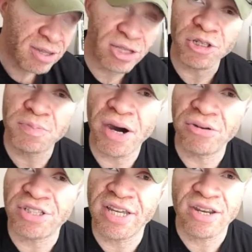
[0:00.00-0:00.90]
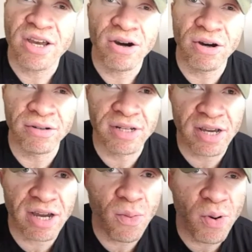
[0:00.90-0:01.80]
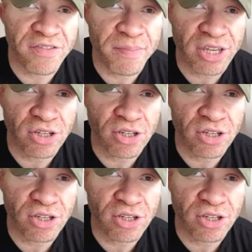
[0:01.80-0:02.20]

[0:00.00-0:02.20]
that was posted under one of my